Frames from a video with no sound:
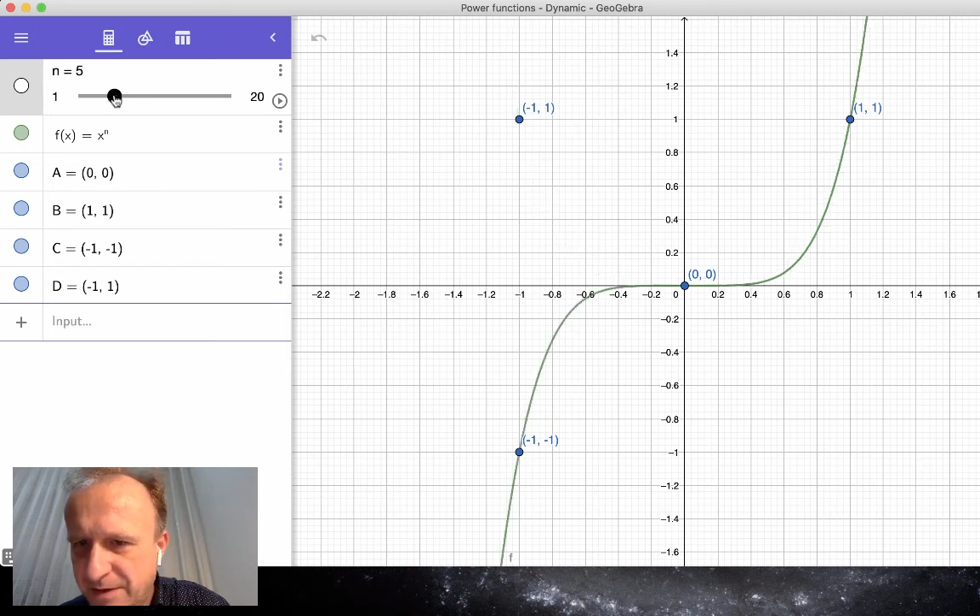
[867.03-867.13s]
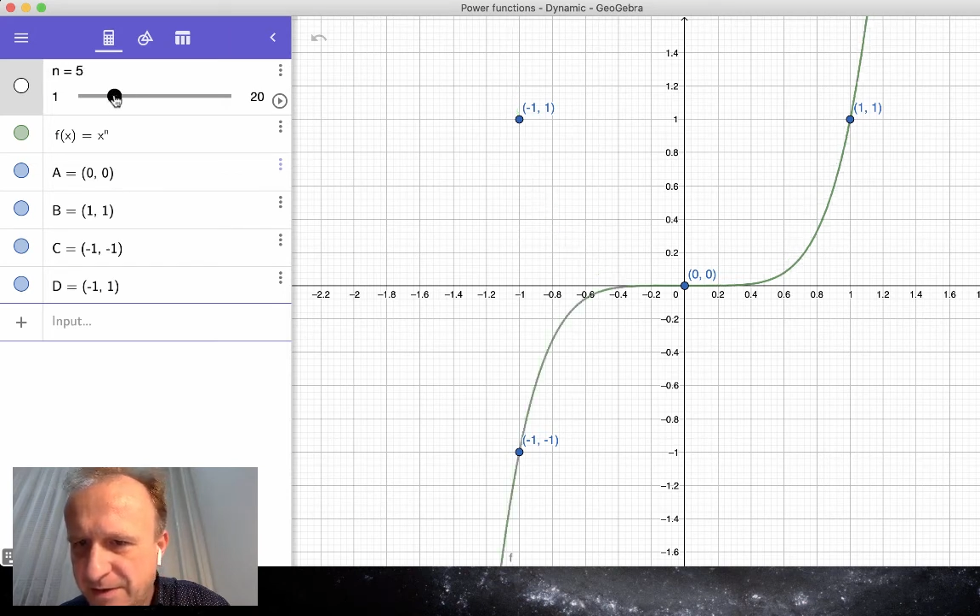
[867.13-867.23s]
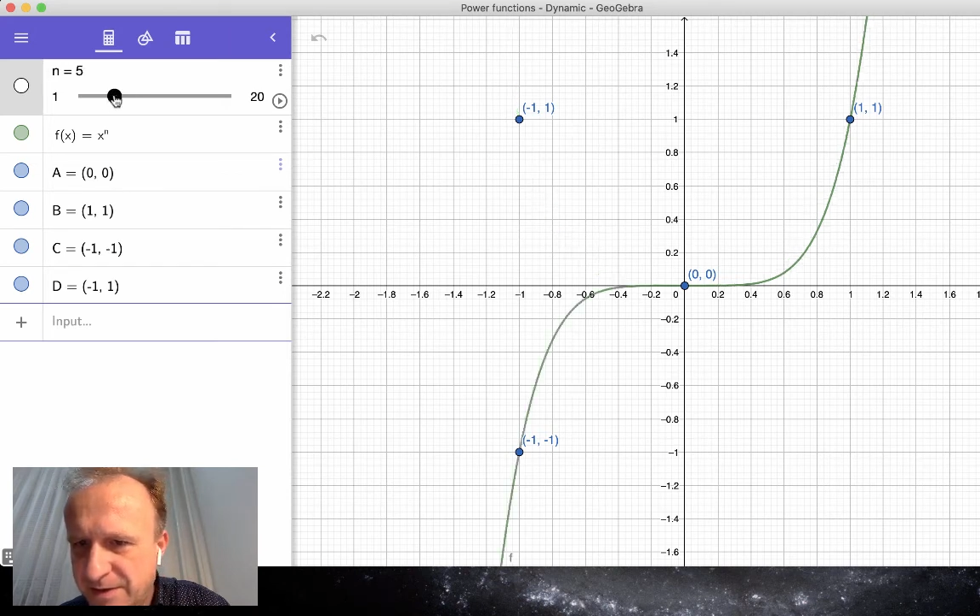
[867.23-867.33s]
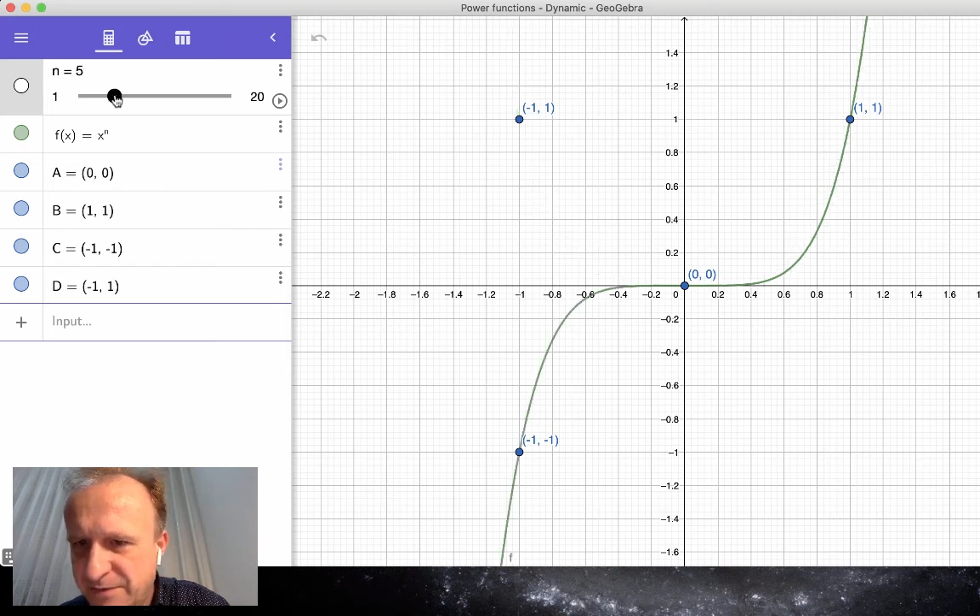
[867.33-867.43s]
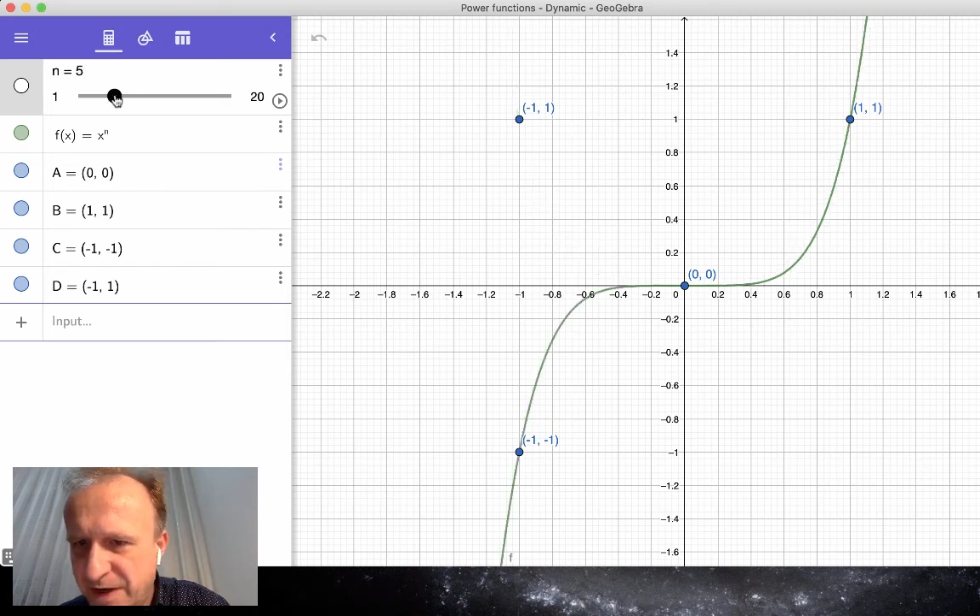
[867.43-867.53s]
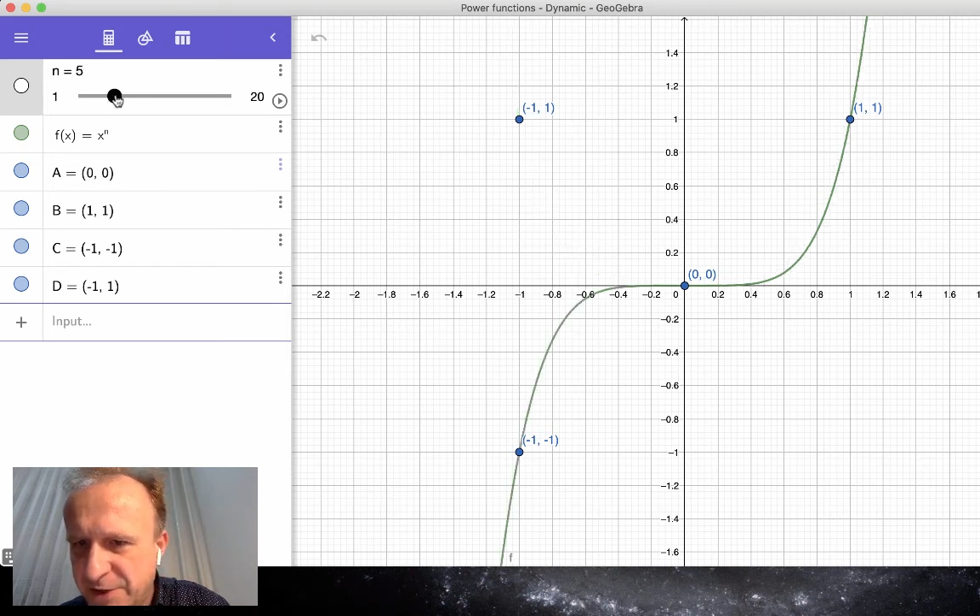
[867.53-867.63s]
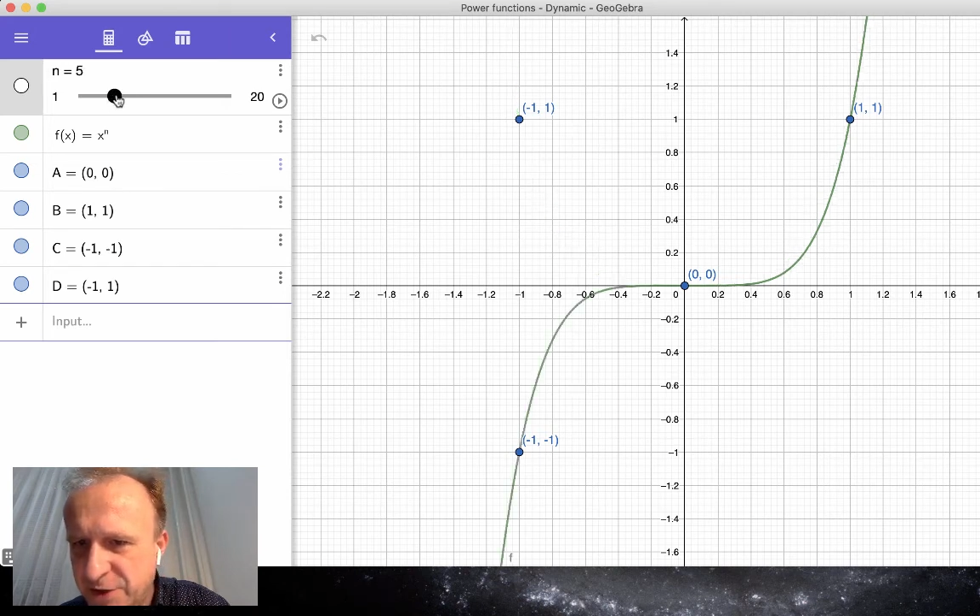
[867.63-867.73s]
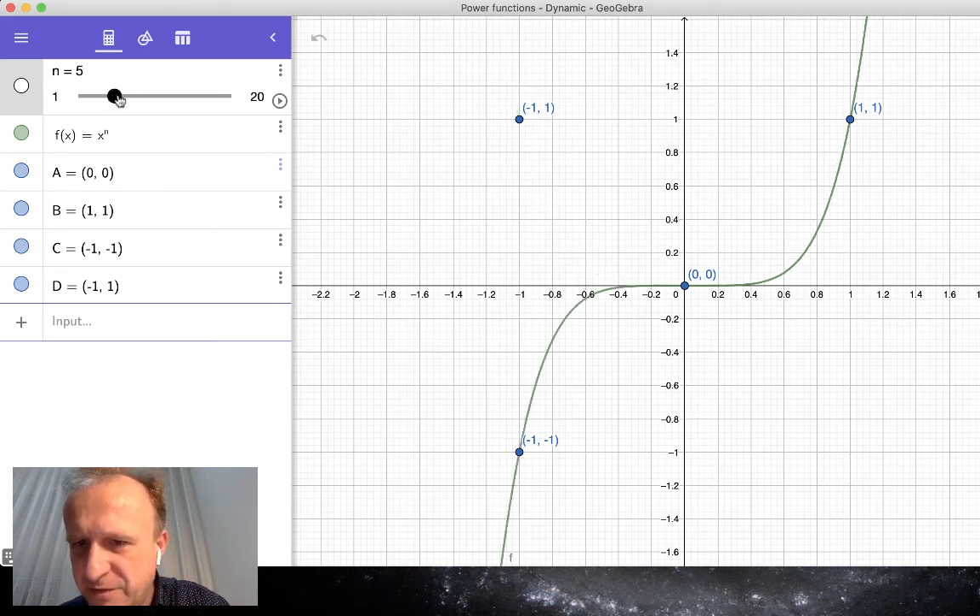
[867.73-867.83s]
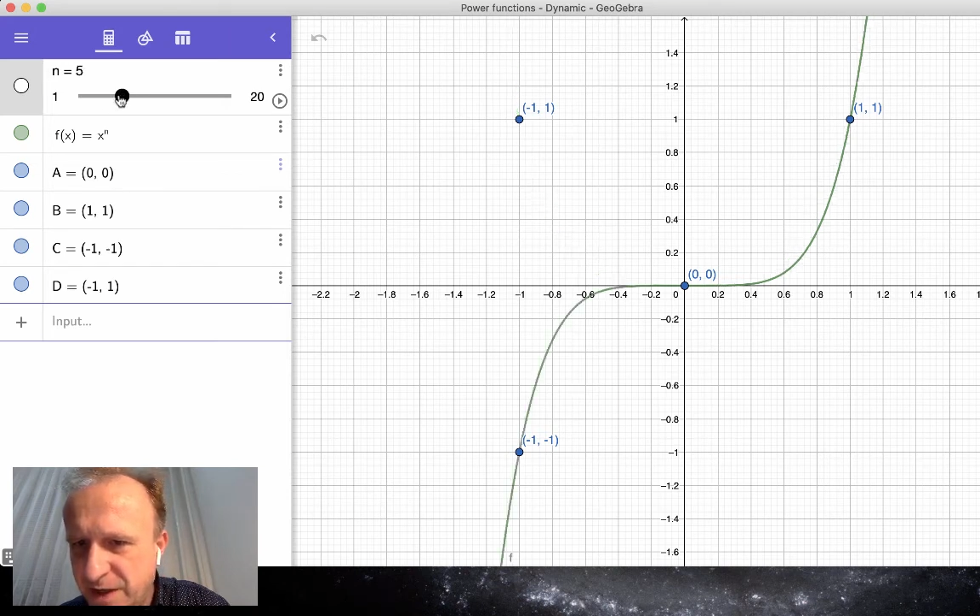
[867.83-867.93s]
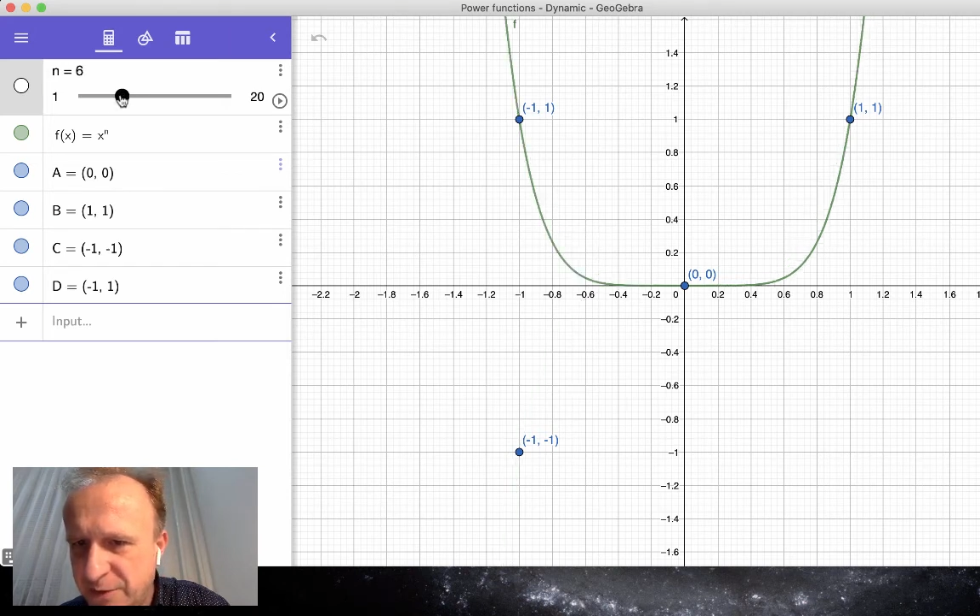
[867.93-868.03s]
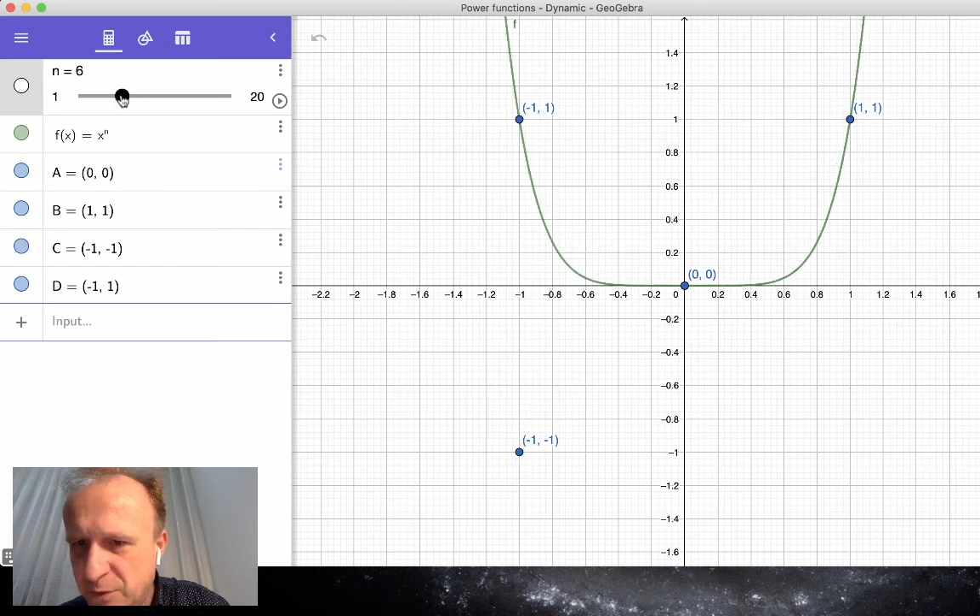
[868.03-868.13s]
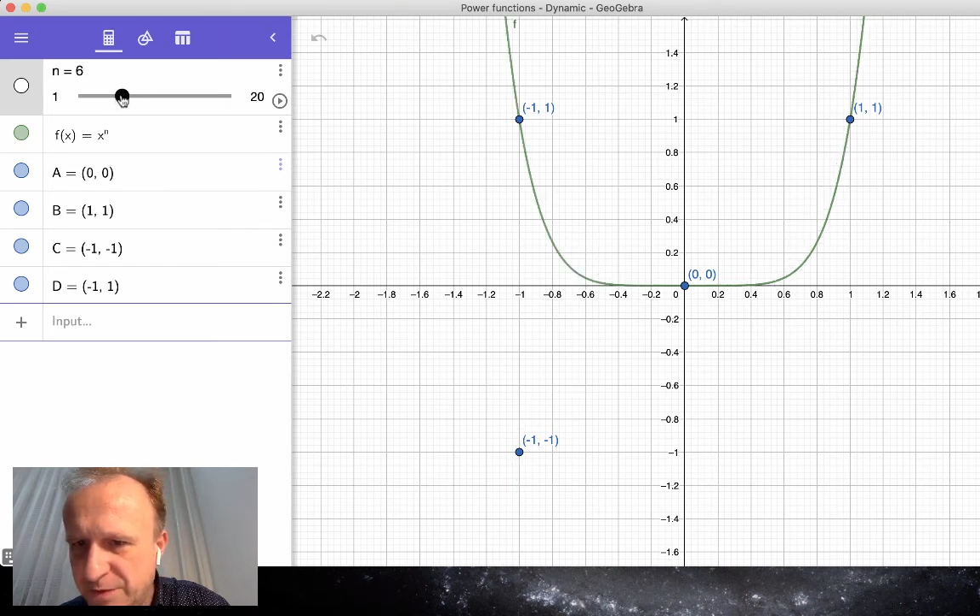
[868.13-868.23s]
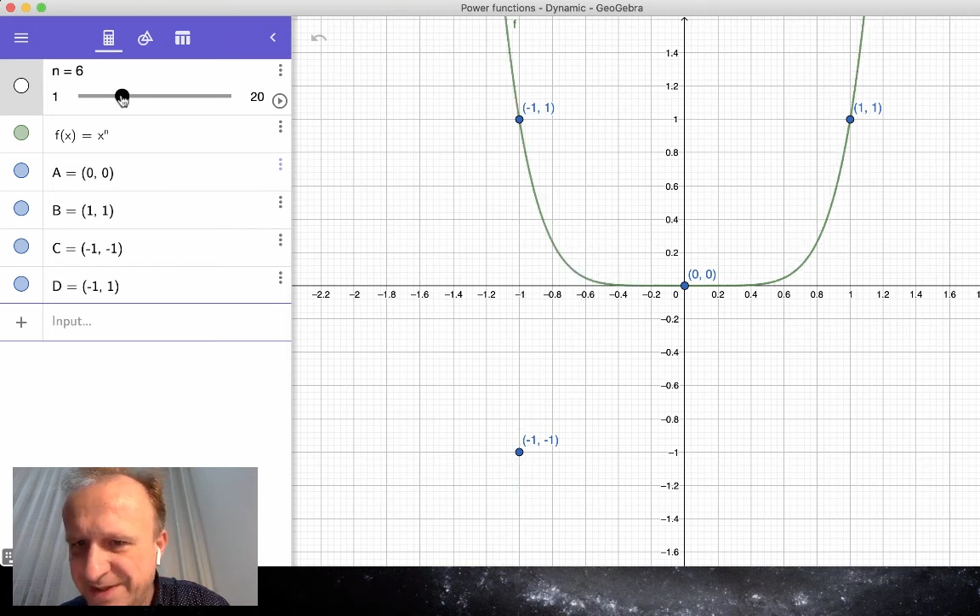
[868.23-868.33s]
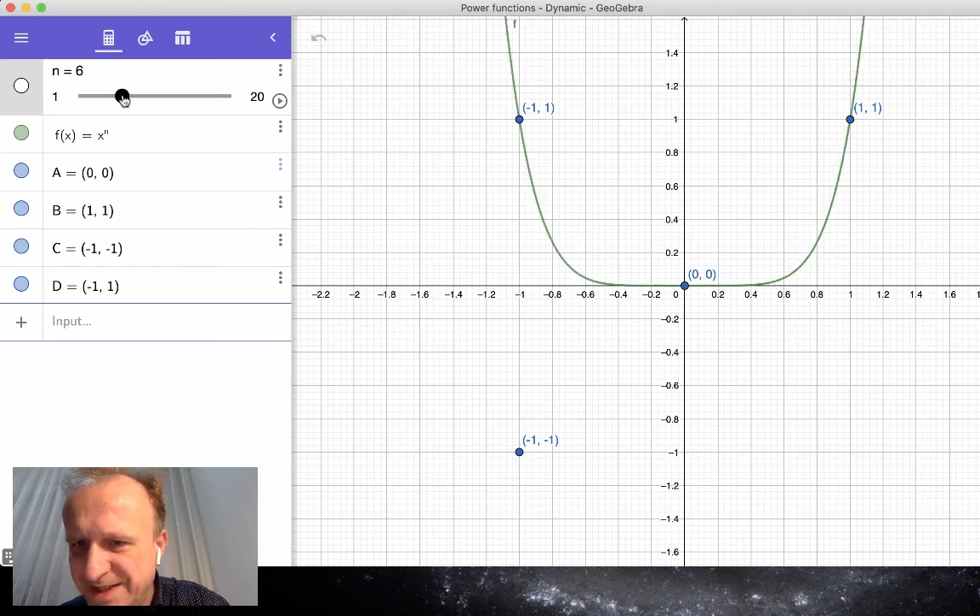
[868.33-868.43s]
the function value